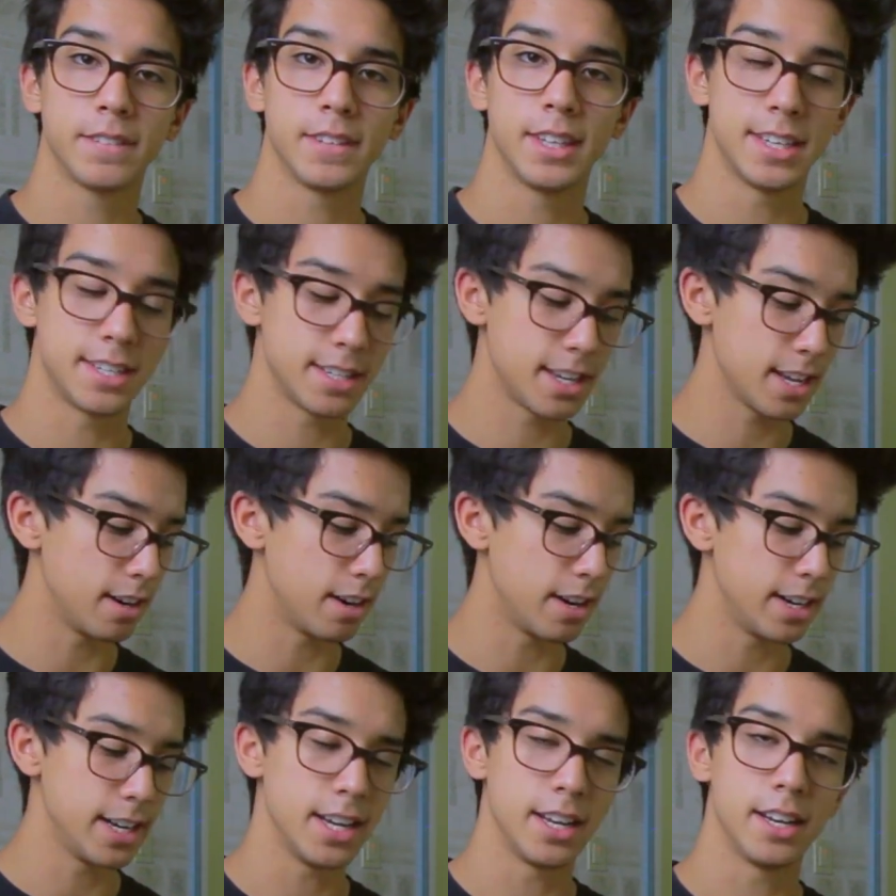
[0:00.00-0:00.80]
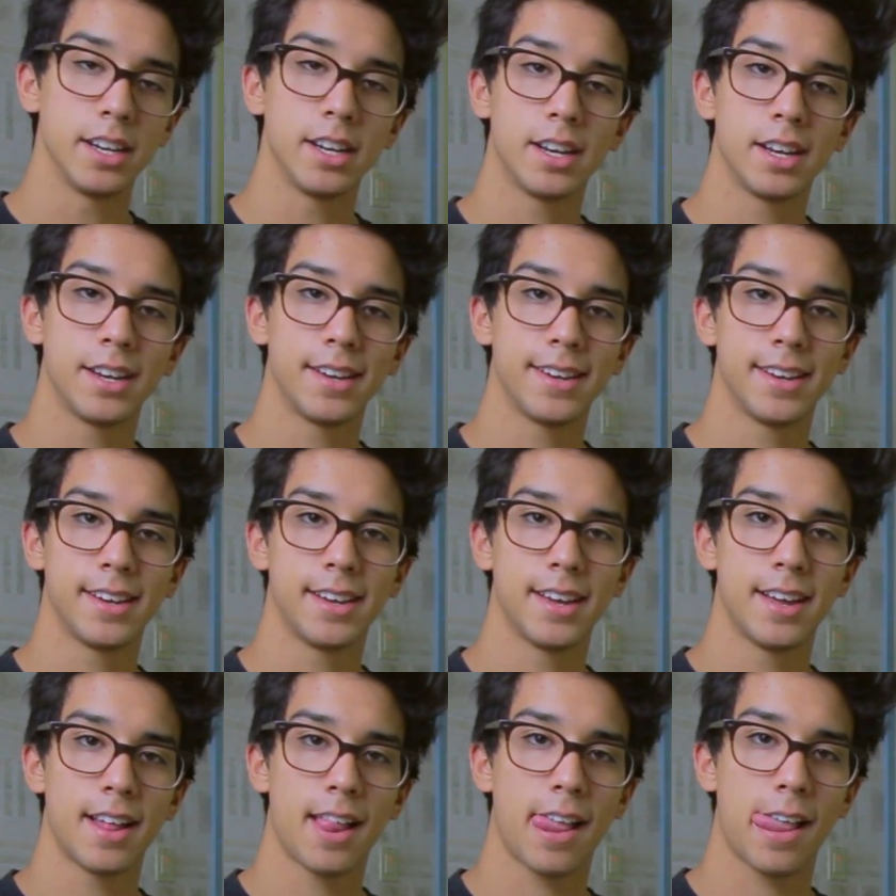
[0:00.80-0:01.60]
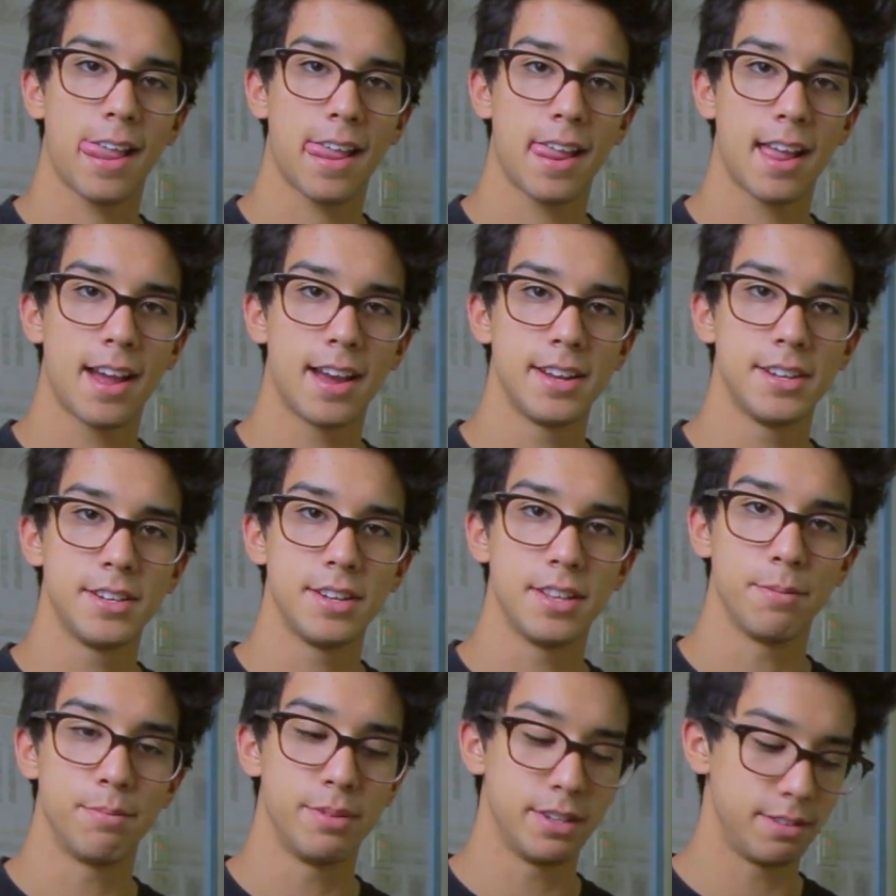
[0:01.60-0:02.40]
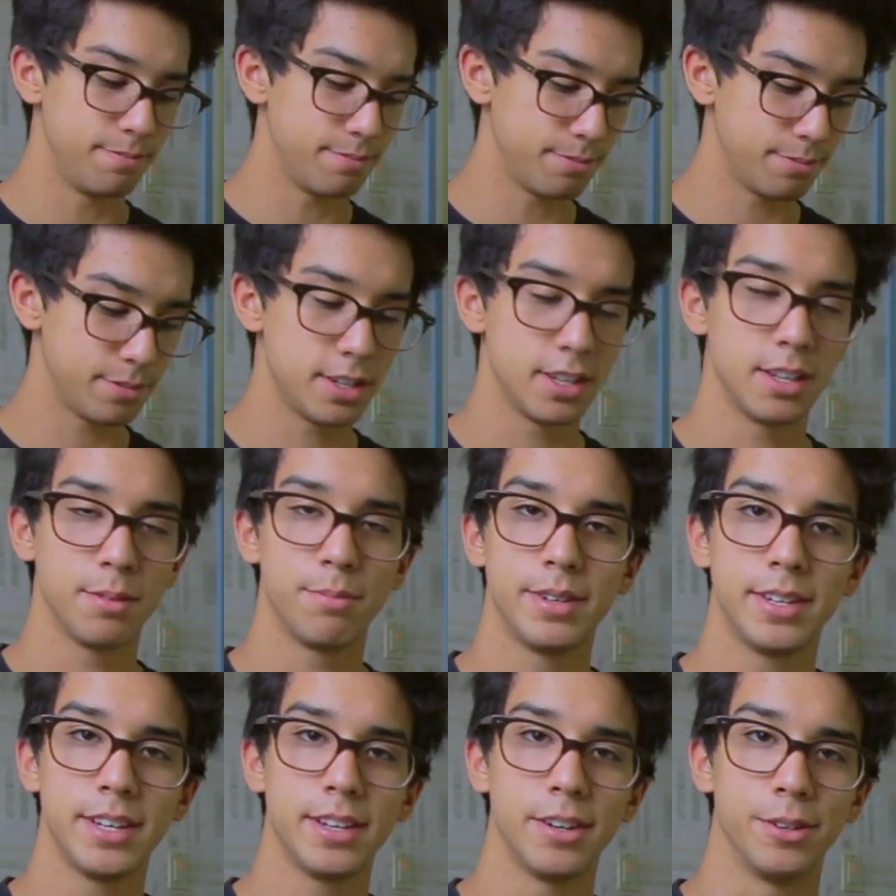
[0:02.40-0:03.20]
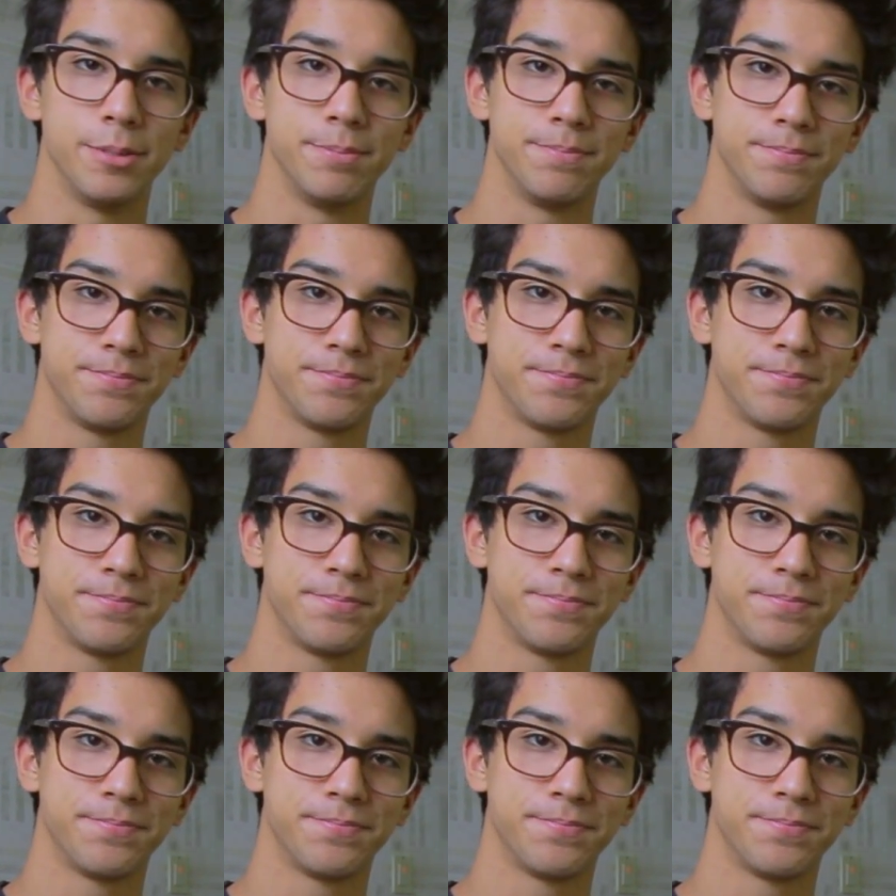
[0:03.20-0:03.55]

let's get on in to the Padiddle.